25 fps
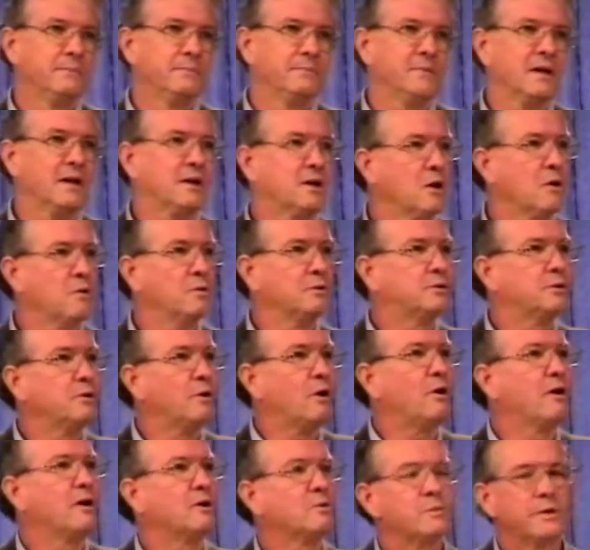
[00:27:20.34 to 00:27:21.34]
I go to a
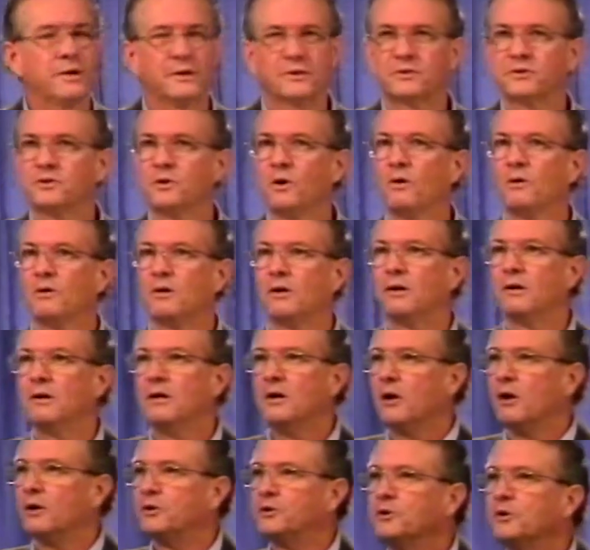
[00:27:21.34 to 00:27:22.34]
hardware store or,
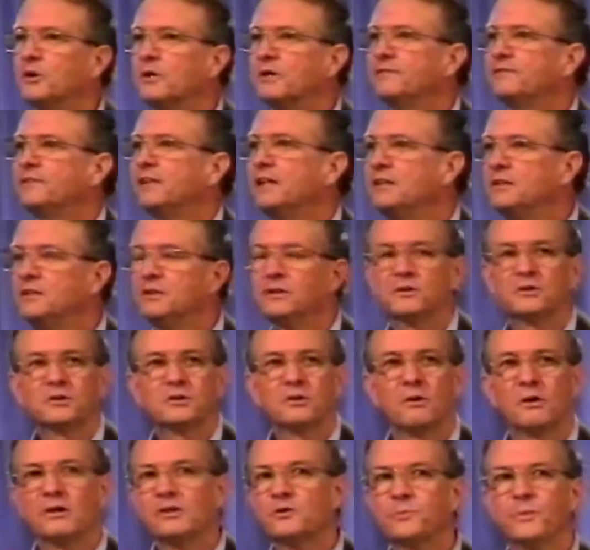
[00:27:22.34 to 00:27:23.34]
or, to a convenience
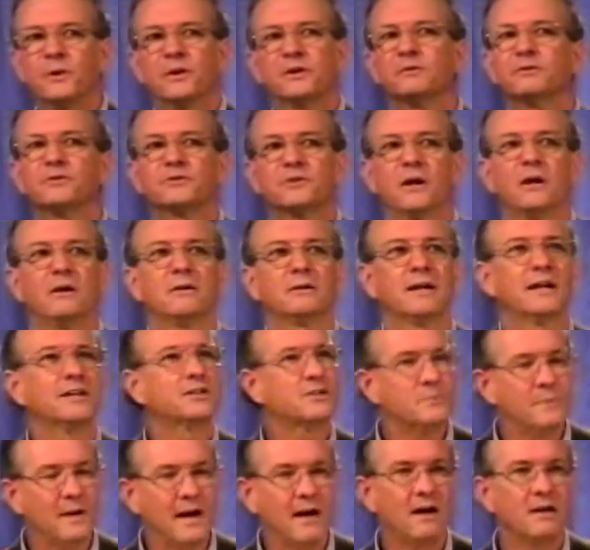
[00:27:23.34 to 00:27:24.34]
store, I sprinkle salt, I
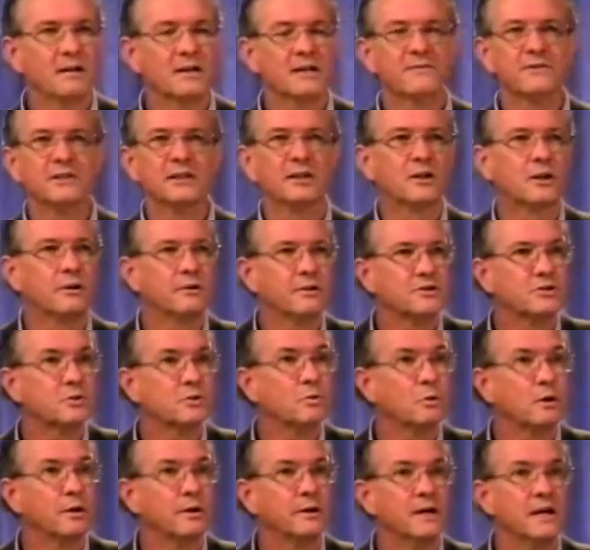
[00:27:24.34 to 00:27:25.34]
smile, give an encouraging
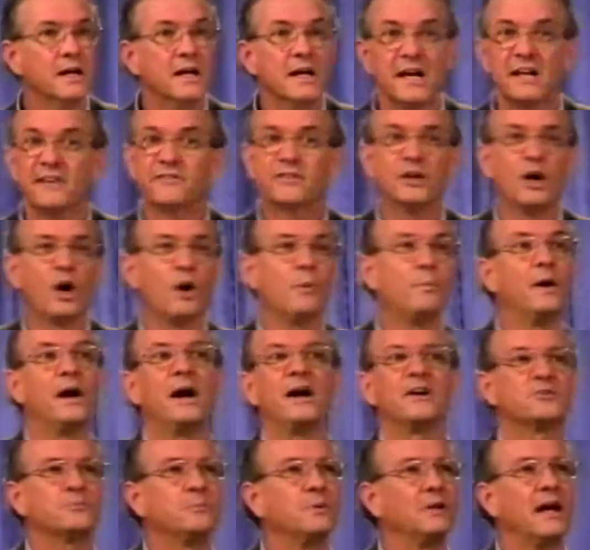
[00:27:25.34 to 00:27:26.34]
word, and if at all
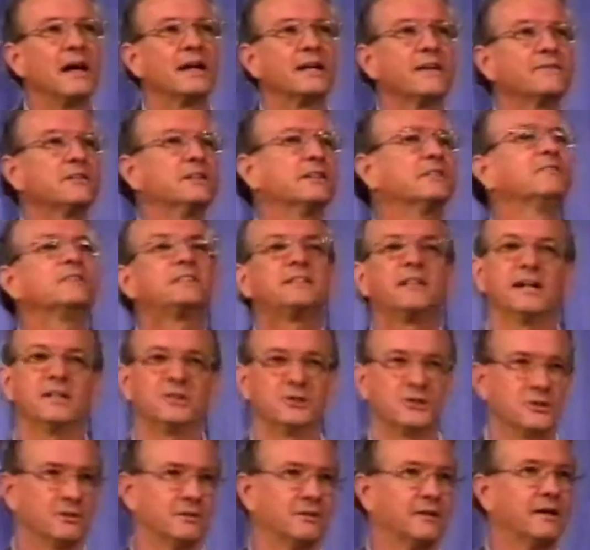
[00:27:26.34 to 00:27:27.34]
possible, I give an
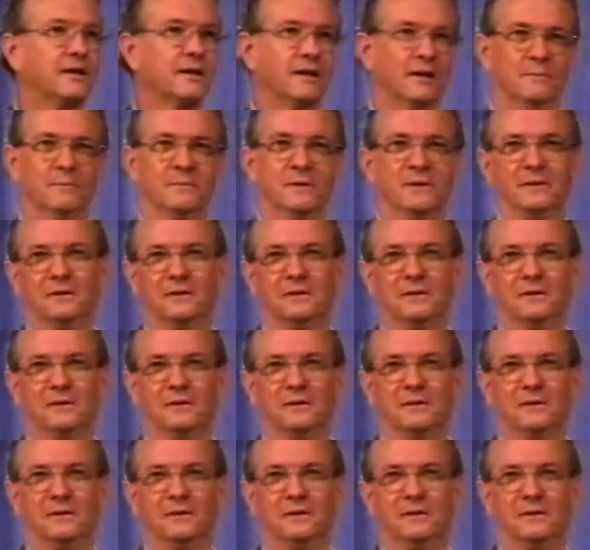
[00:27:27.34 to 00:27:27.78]
invitation to come.